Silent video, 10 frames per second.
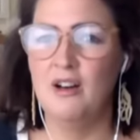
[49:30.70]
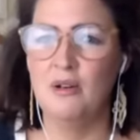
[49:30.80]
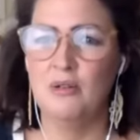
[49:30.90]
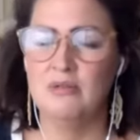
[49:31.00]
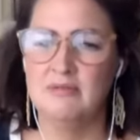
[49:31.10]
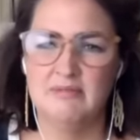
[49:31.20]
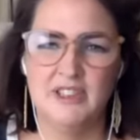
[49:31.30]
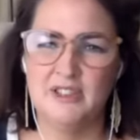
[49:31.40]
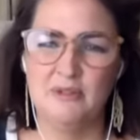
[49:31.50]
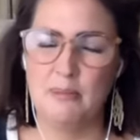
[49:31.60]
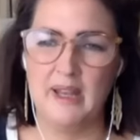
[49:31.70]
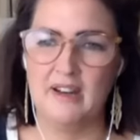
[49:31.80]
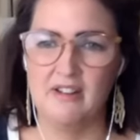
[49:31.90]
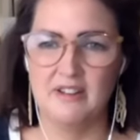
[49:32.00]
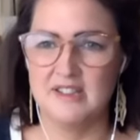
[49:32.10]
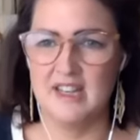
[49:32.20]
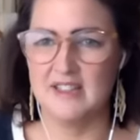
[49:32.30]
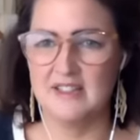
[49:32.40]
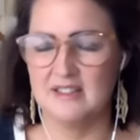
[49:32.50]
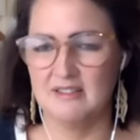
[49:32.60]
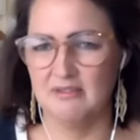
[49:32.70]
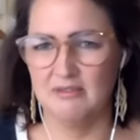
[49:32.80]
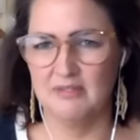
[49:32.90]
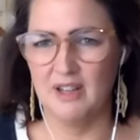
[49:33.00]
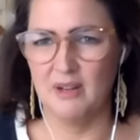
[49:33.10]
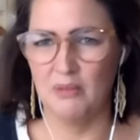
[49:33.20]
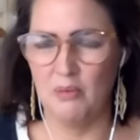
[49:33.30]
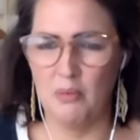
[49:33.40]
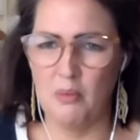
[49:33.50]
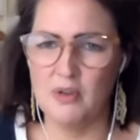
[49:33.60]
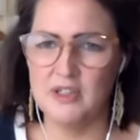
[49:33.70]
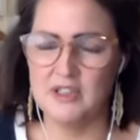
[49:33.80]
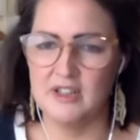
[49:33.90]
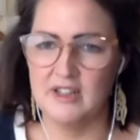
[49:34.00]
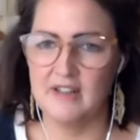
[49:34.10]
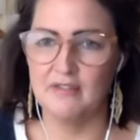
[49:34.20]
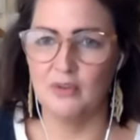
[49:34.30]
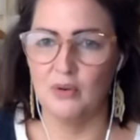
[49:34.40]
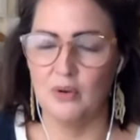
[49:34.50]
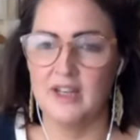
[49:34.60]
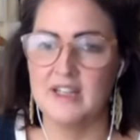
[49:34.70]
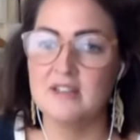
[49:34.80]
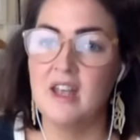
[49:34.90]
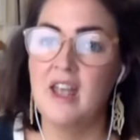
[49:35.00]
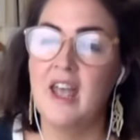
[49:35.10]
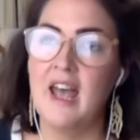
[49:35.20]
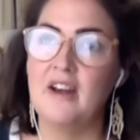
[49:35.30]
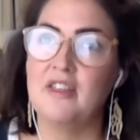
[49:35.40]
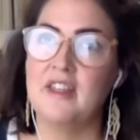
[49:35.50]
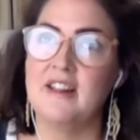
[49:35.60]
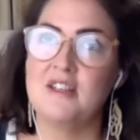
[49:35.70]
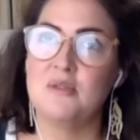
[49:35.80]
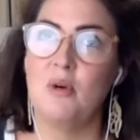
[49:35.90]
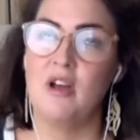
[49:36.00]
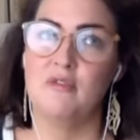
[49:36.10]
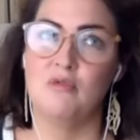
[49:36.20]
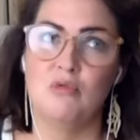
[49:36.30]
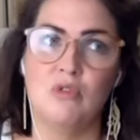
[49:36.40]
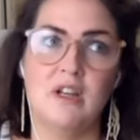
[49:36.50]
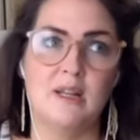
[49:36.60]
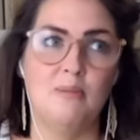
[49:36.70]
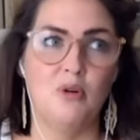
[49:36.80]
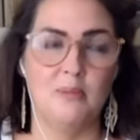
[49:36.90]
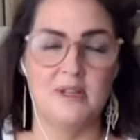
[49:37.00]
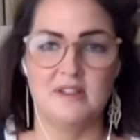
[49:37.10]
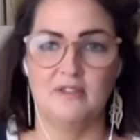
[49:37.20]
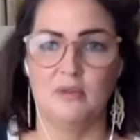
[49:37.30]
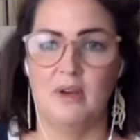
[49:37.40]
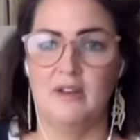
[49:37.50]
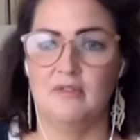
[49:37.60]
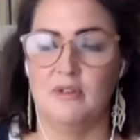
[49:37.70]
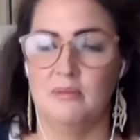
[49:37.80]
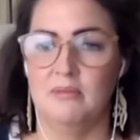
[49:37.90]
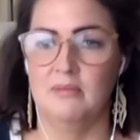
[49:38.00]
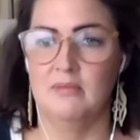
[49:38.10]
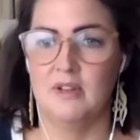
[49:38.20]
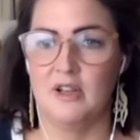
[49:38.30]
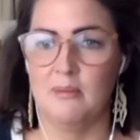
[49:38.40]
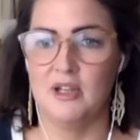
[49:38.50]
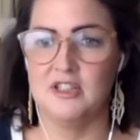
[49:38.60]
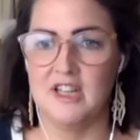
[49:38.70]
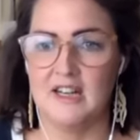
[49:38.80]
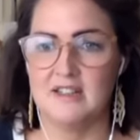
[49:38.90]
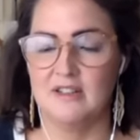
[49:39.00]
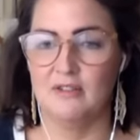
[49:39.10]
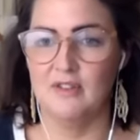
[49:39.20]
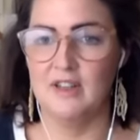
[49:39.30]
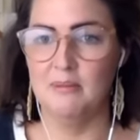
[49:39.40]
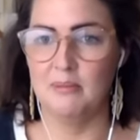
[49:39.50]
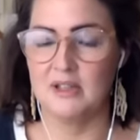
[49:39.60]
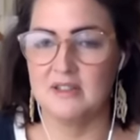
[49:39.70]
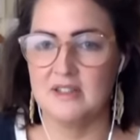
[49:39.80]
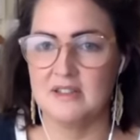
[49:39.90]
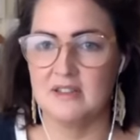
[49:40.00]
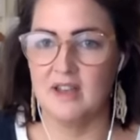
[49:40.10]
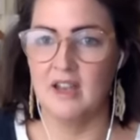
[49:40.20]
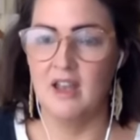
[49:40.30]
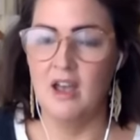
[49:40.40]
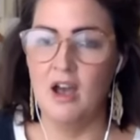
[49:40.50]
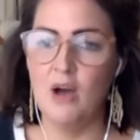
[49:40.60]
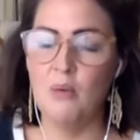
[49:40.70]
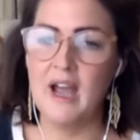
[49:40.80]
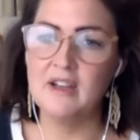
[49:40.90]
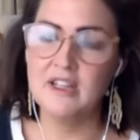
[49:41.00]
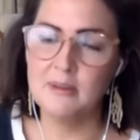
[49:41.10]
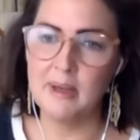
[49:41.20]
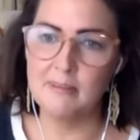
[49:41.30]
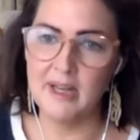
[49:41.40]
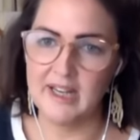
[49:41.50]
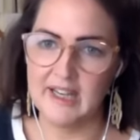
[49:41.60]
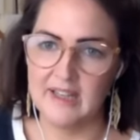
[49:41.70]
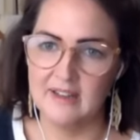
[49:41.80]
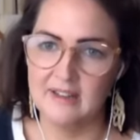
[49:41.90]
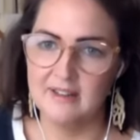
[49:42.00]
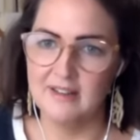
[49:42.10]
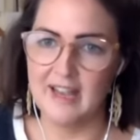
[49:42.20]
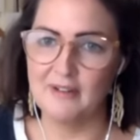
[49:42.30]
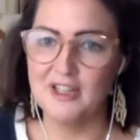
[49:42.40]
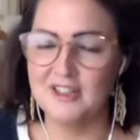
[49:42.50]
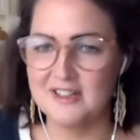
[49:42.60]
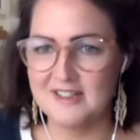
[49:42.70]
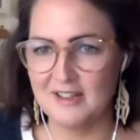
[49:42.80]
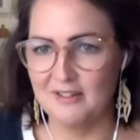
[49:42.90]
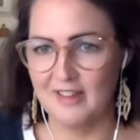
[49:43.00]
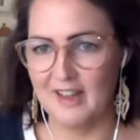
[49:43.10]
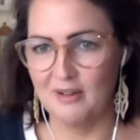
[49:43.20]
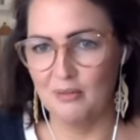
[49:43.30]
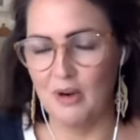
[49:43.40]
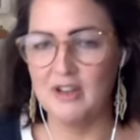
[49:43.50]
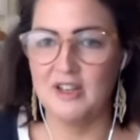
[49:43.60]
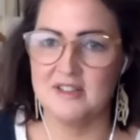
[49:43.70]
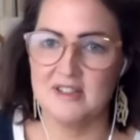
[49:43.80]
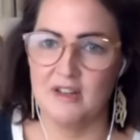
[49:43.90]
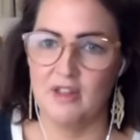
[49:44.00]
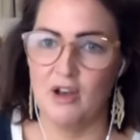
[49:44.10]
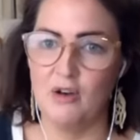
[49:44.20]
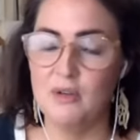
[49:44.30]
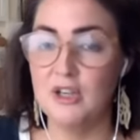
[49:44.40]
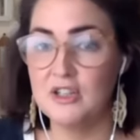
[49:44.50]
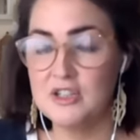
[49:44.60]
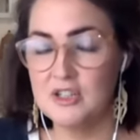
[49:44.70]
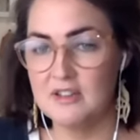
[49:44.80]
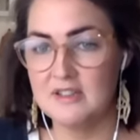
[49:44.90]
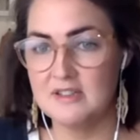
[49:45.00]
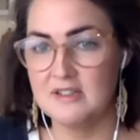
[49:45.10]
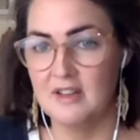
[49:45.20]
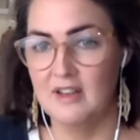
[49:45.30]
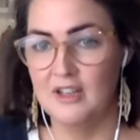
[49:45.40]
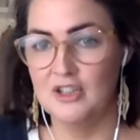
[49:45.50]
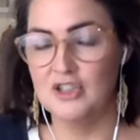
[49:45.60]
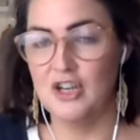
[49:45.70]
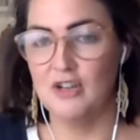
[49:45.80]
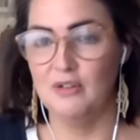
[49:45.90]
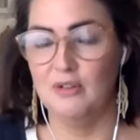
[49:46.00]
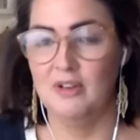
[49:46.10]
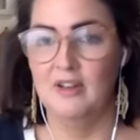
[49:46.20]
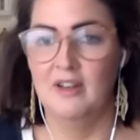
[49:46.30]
oh you don't want to be an artist oh no well, what are you doing that for and it's and i think that's why i've really pulled myself away from the commerciality of it because it's like oh, how are you going to make money? How are you going to sell that? Where are you going to sell that? Oh, you're going to do this show.